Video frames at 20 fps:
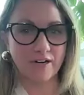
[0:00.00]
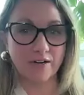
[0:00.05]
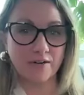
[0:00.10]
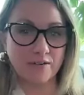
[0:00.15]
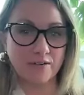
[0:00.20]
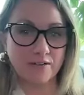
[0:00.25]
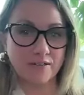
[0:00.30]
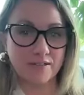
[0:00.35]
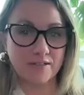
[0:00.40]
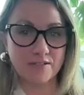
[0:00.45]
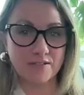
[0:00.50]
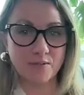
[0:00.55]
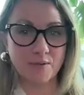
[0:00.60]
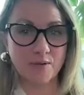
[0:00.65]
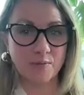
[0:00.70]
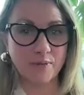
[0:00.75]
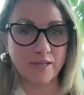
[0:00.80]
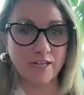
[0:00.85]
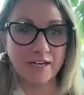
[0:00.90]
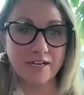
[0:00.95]
out, it's
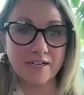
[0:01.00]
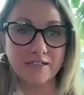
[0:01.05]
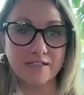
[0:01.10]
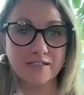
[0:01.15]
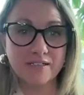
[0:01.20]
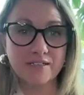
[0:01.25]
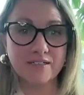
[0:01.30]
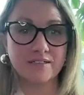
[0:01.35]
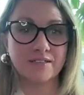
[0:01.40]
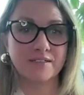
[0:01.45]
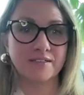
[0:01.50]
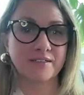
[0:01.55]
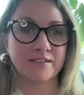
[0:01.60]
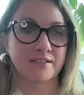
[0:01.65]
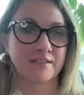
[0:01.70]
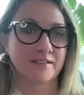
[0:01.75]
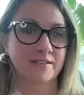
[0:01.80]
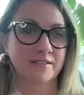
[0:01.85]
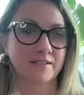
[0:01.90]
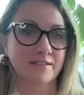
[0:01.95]
well planned,
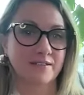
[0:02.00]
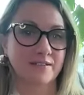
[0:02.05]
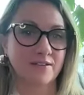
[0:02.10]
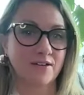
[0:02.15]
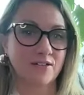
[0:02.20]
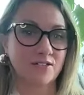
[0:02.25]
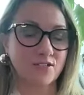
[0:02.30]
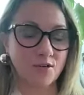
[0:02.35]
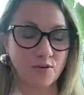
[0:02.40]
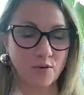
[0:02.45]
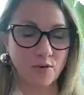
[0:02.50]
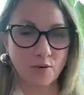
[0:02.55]
lots of